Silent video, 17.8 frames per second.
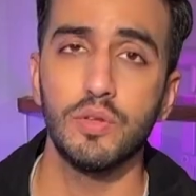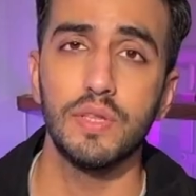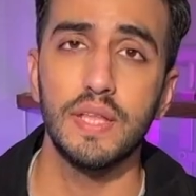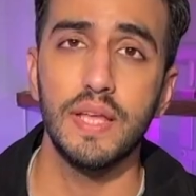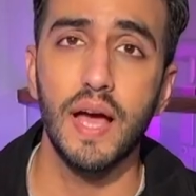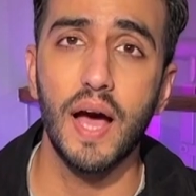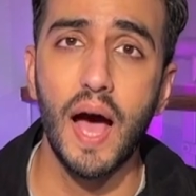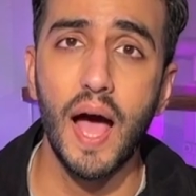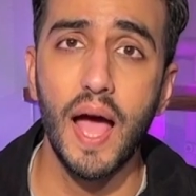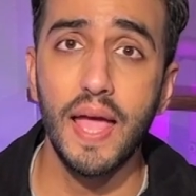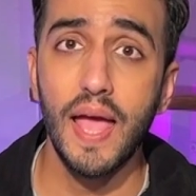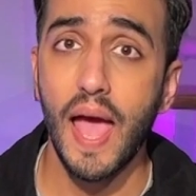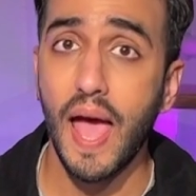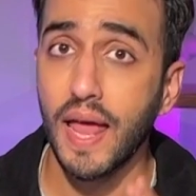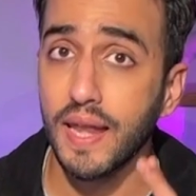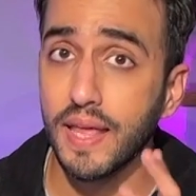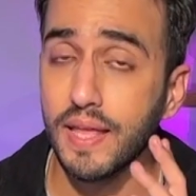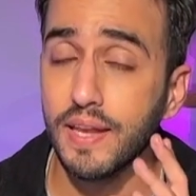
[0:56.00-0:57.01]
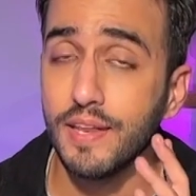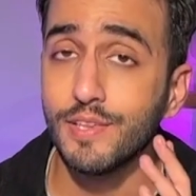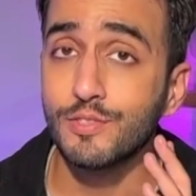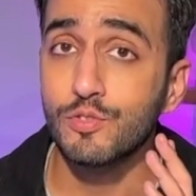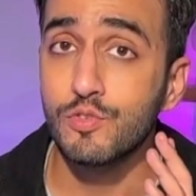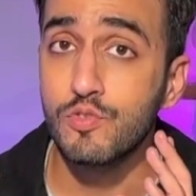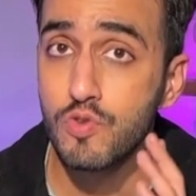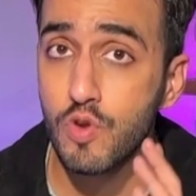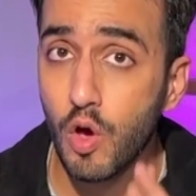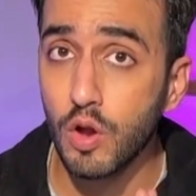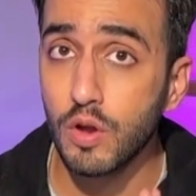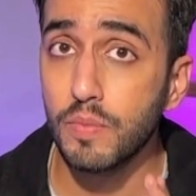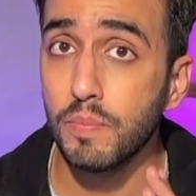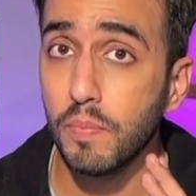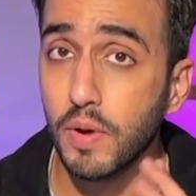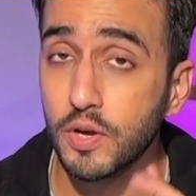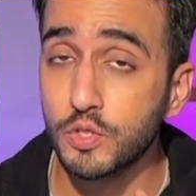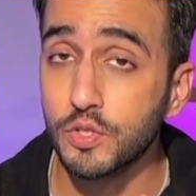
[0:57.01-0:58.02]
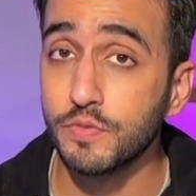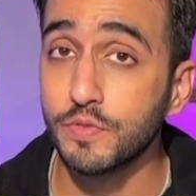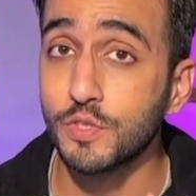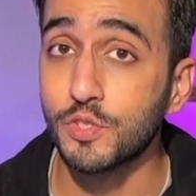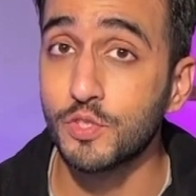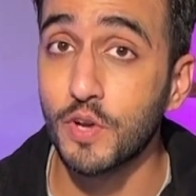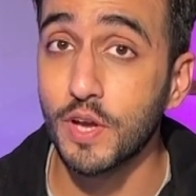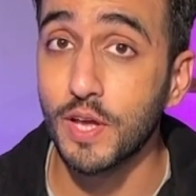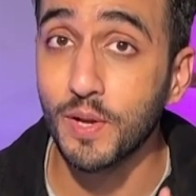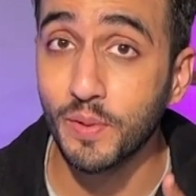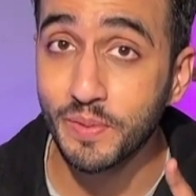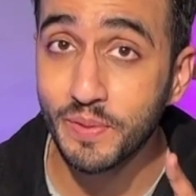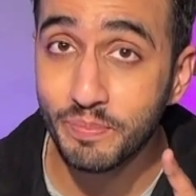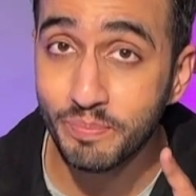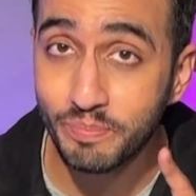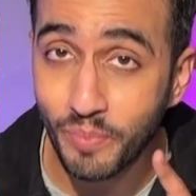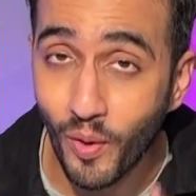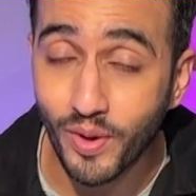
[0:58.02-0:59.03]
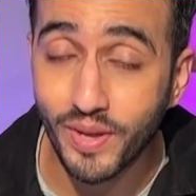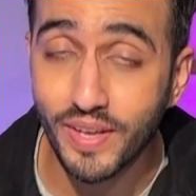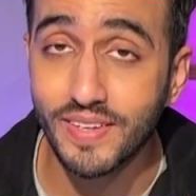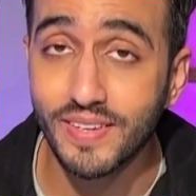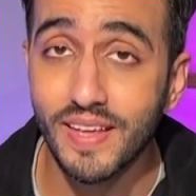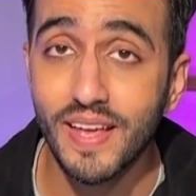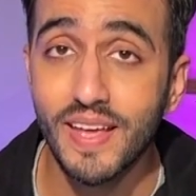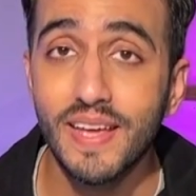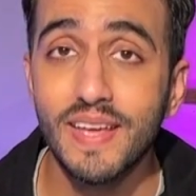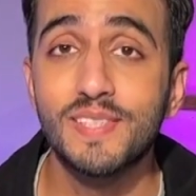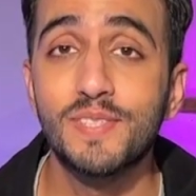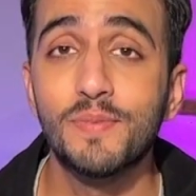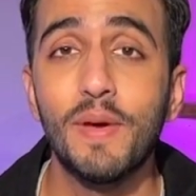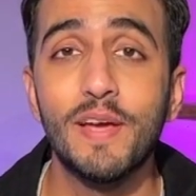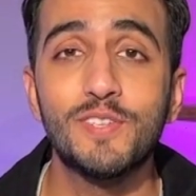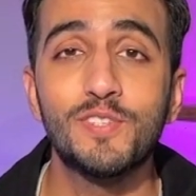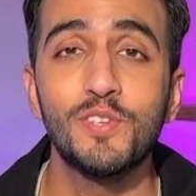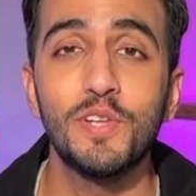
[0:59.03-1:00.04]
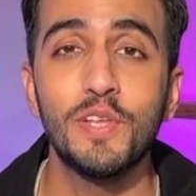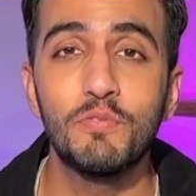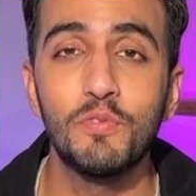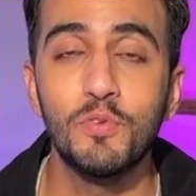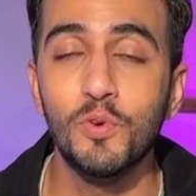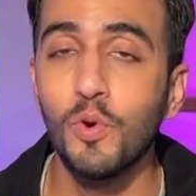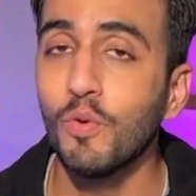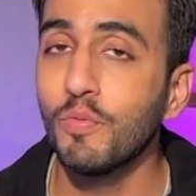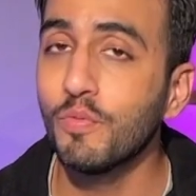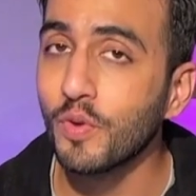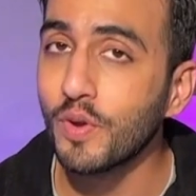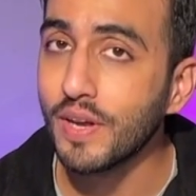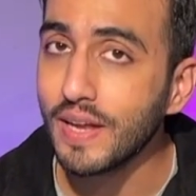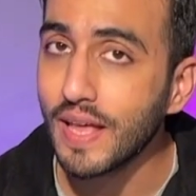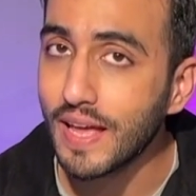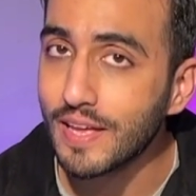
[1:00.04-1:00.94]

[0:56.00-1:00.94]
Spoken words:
on the eye, and it is not much of a strain on the pocket, especially if you go for an